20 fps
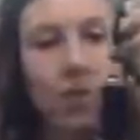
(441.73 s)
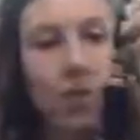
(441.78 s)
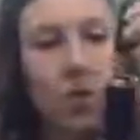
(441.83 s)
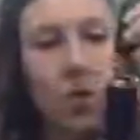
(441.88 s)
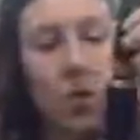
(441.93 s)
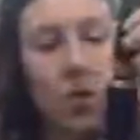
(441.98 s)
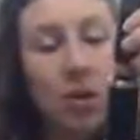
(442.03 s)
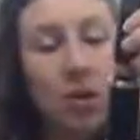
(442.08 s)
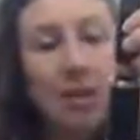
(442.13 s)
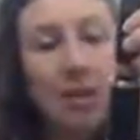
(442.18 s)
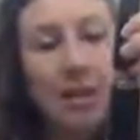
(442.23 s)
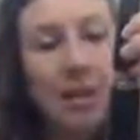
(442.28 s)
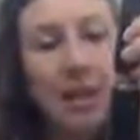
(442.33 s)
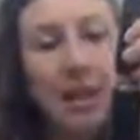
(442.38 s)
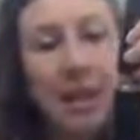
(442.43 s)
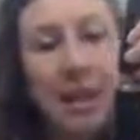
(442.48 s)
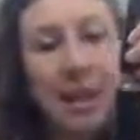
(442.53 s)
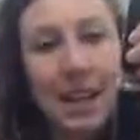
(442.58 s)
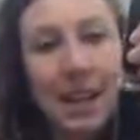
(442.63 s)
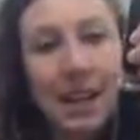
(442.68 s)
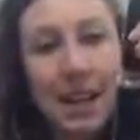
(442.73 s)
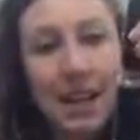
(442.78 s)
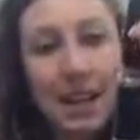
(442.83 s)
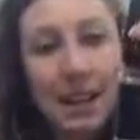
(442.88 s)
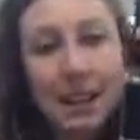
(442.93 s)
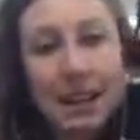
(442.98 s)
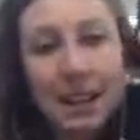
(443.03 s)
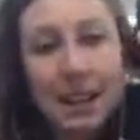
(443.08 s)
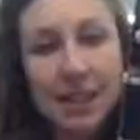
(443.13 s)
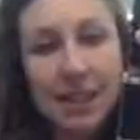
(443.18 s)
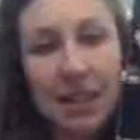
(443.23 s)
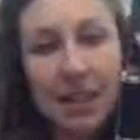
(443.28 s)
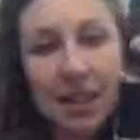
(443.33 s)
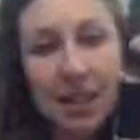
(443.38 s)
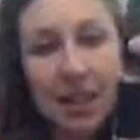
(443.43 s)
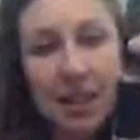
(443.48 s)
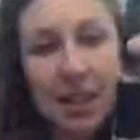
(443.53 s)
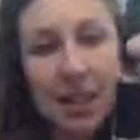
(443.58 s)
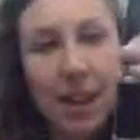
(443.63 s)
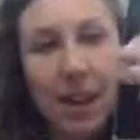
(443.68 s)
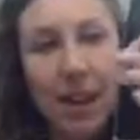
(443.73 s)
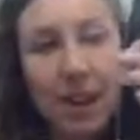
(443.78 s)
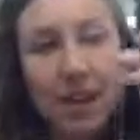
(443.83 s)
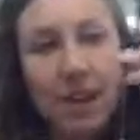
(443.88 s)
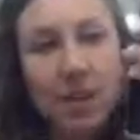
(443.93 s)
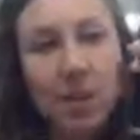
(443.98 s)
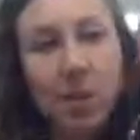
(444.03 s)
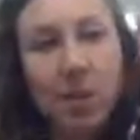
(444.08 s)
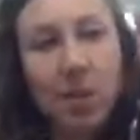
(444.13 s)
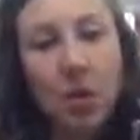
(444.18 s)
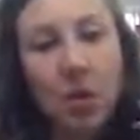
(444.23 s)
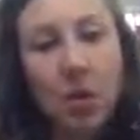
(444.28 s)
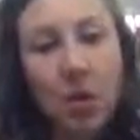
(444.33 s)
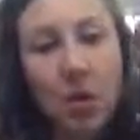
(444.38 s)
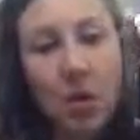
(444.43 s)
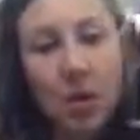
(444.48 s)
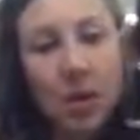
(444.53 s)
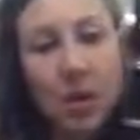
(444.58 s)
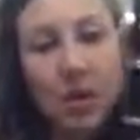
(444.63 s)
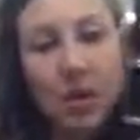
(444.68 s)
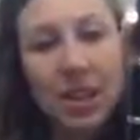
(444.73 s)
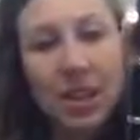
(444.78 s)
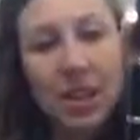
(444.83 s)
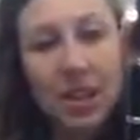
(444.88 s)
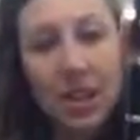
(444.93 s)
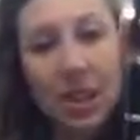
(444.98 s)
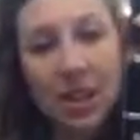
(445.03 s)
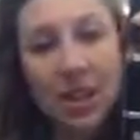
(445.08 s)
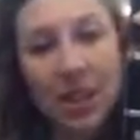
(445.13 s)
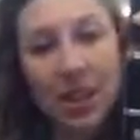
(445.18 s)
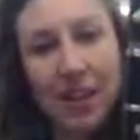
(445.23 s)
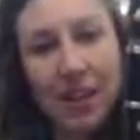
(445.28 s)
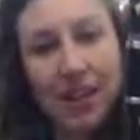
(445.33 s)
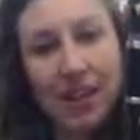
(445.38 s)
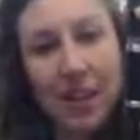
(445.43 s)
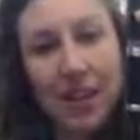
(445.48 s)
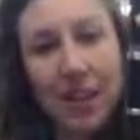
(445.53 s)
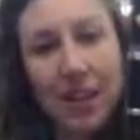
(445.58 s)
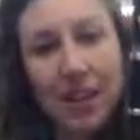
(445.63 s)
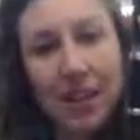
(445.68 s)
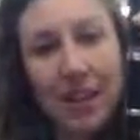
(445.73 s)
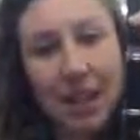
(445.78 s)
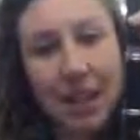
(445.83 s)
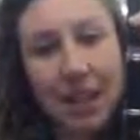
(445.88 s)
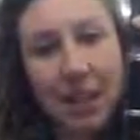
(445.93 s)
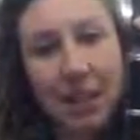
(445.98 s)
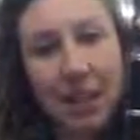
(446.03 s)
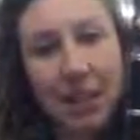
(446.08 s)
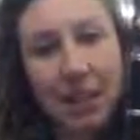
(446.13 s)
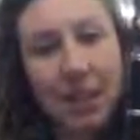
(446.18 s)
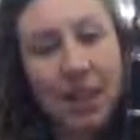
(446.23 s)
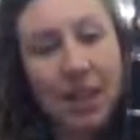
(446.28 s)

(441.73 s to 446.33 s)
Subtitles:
towards the keys and the hole is going to be facing in the back.